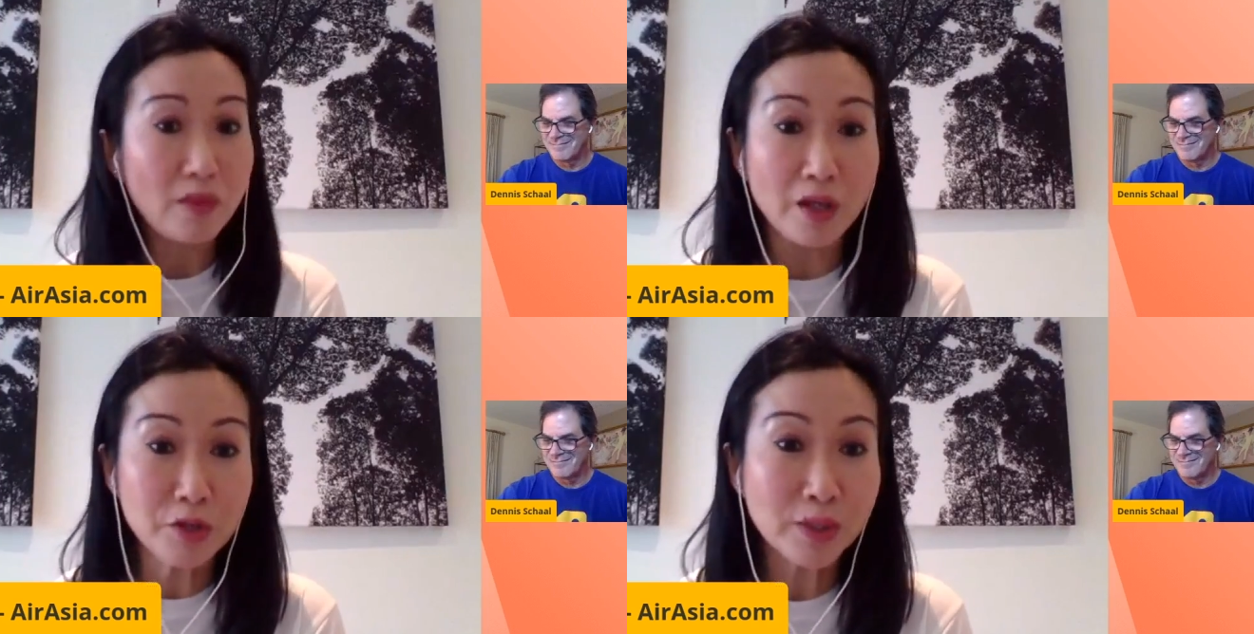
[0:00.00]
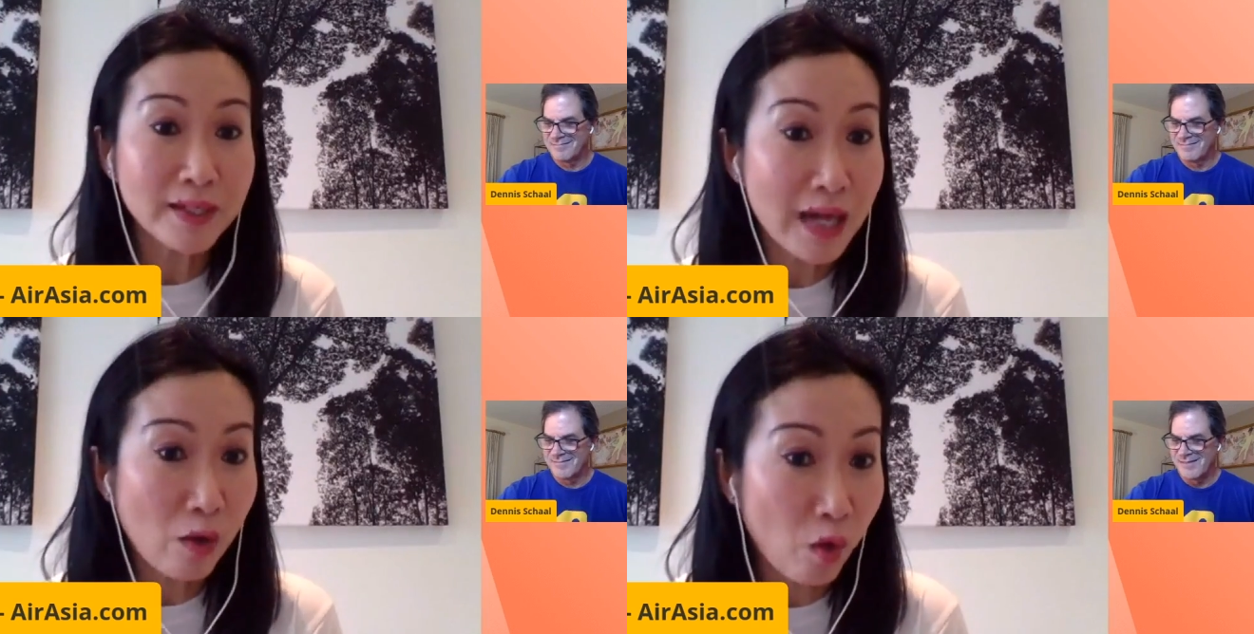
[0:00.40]
Speaker 1: You can
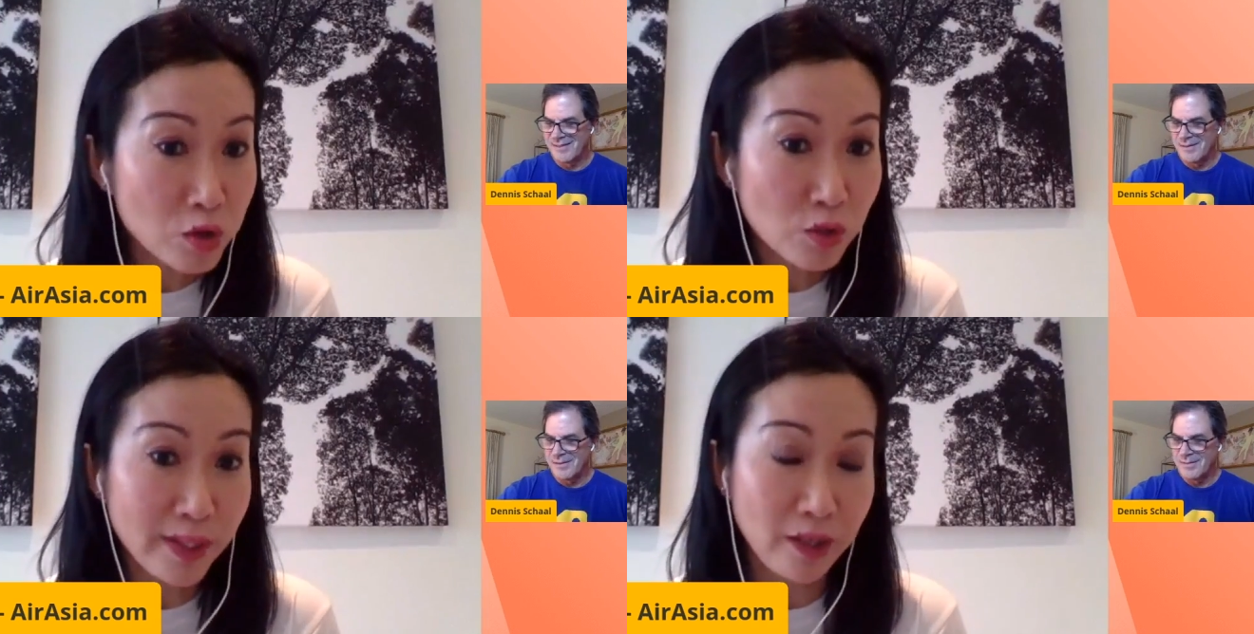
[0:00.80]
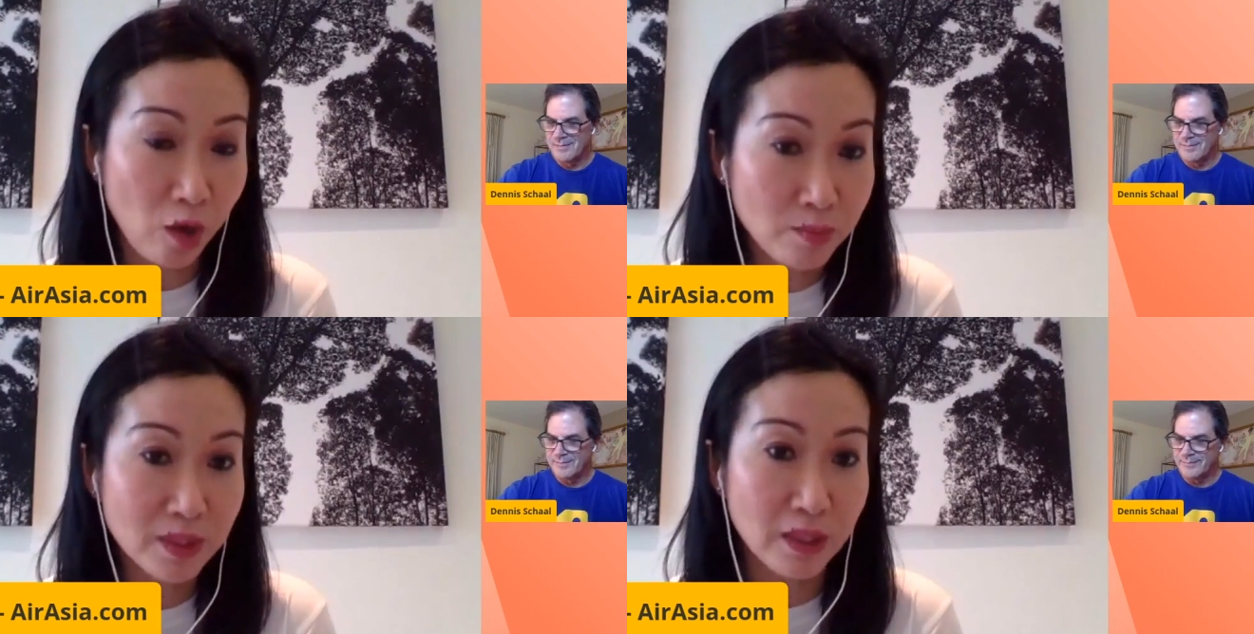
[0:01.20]
now also get
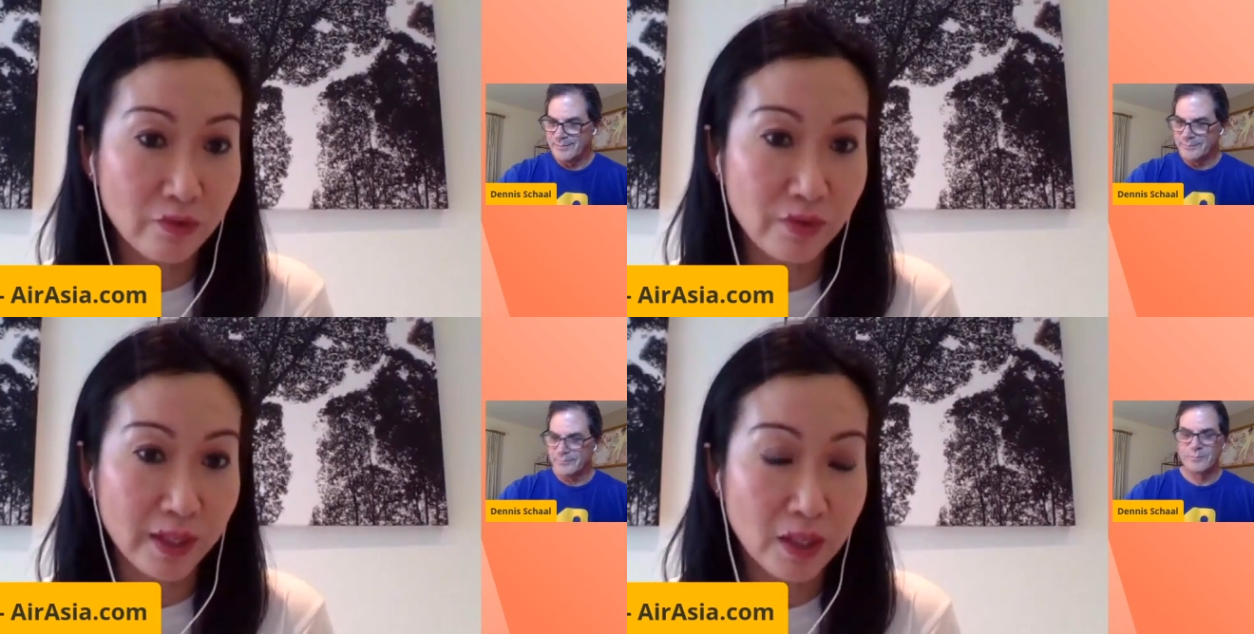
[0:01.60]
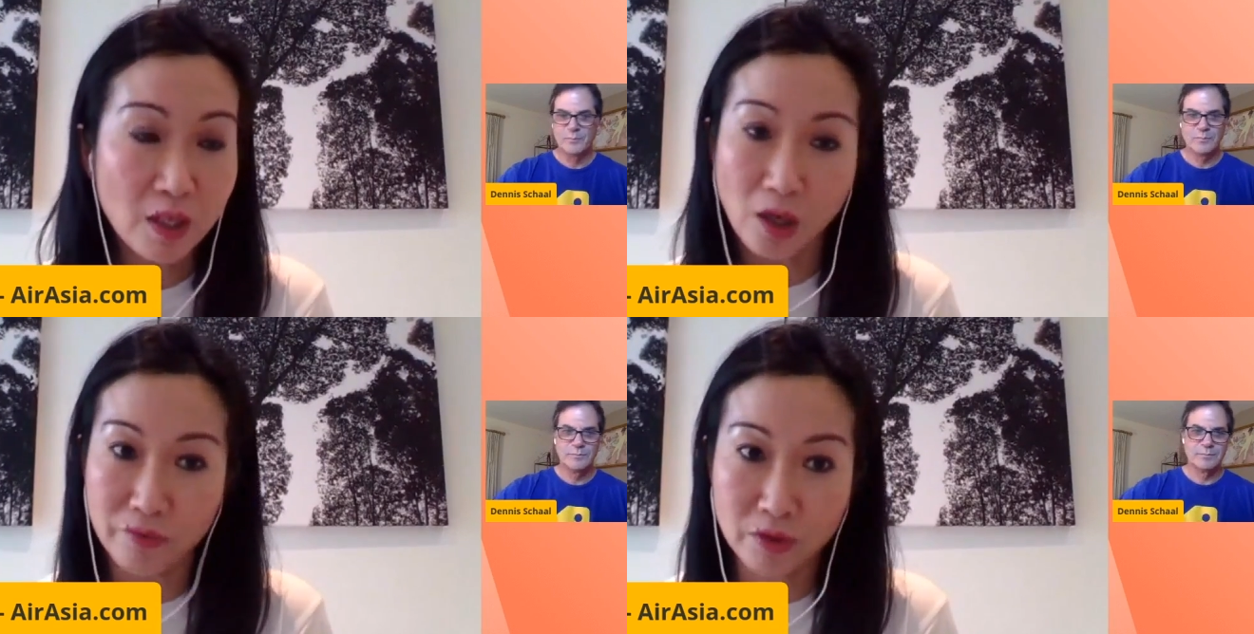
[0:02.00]
home delivery
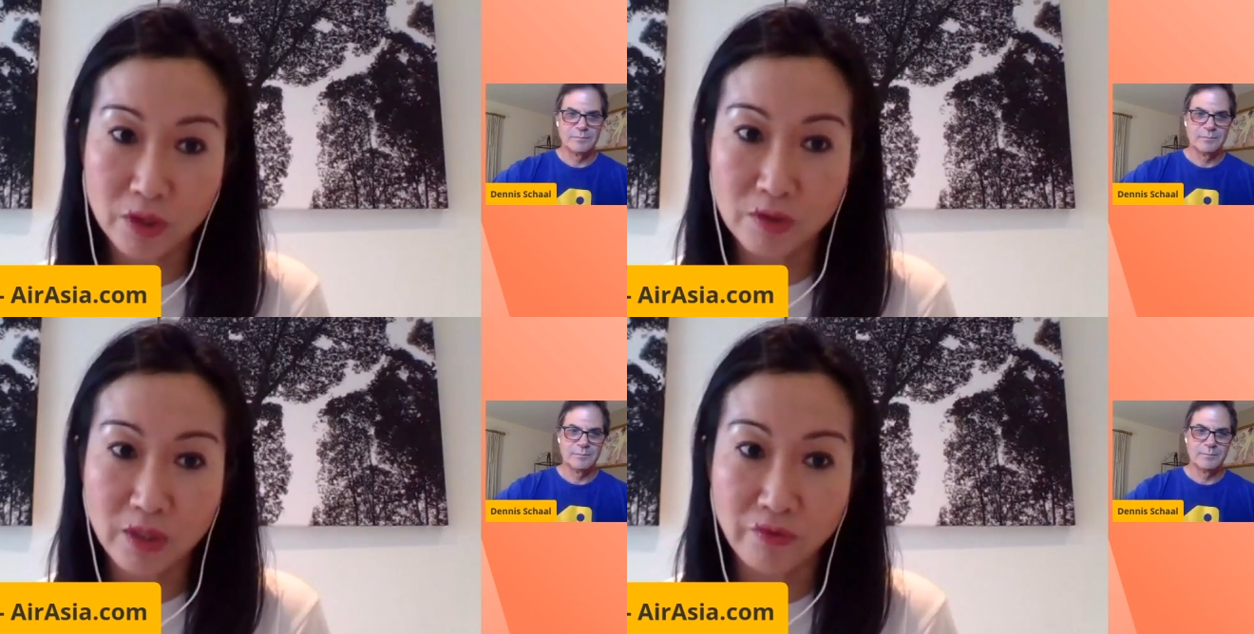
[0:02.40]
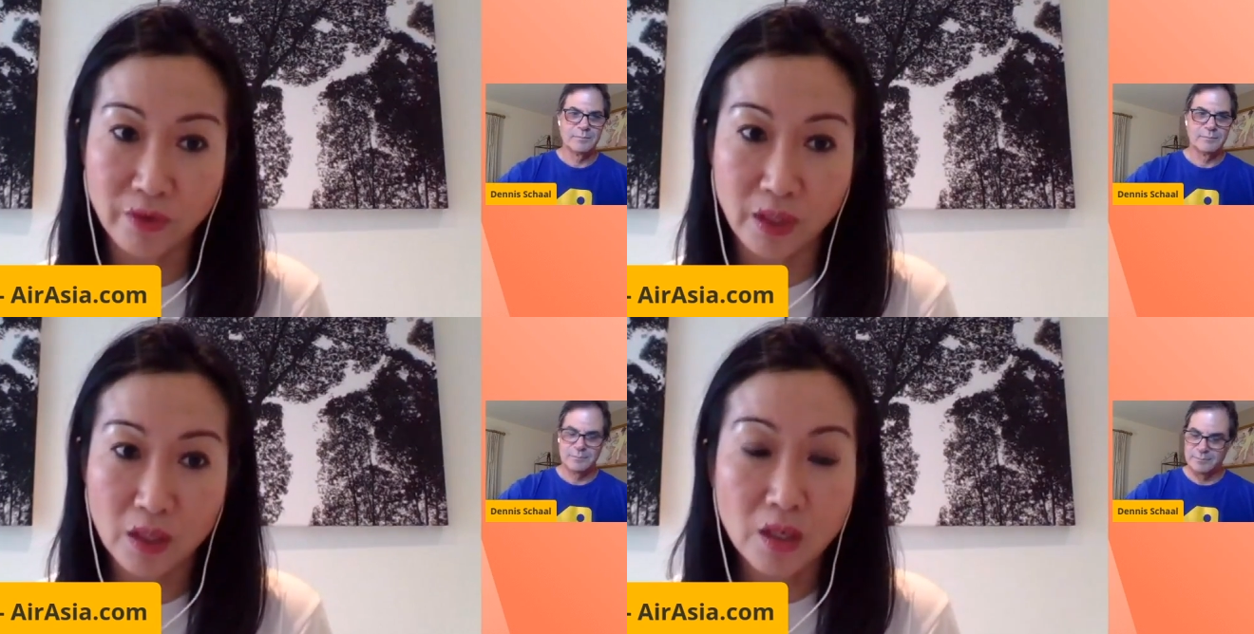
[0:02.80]
of your
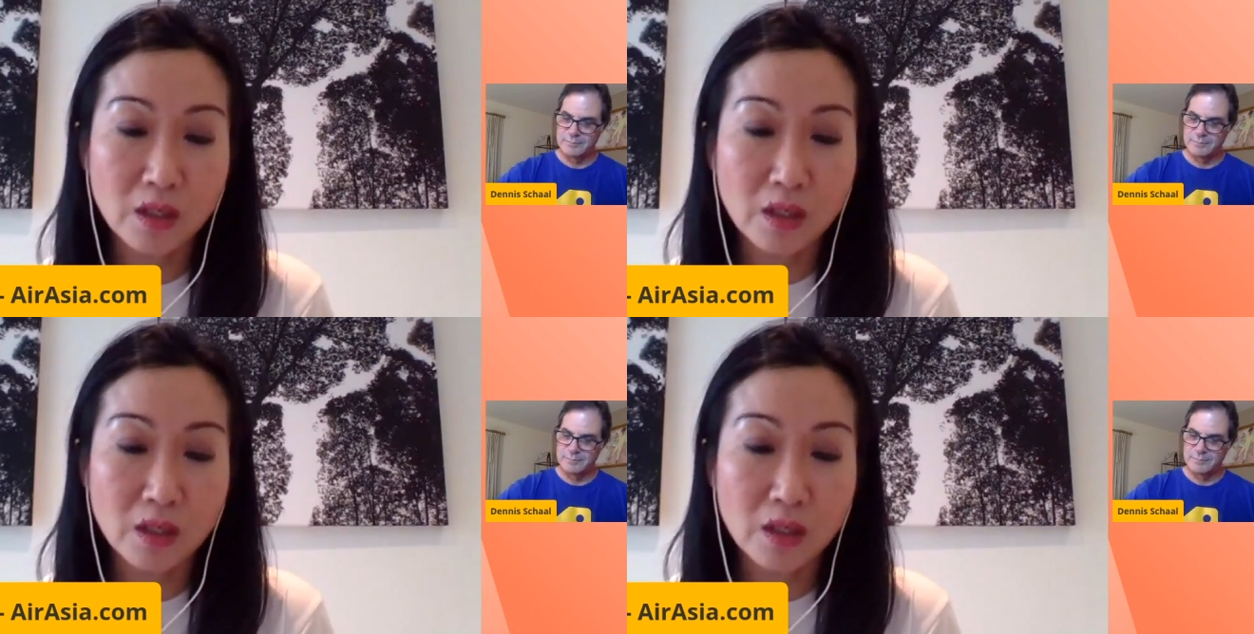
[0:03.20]
duty-free.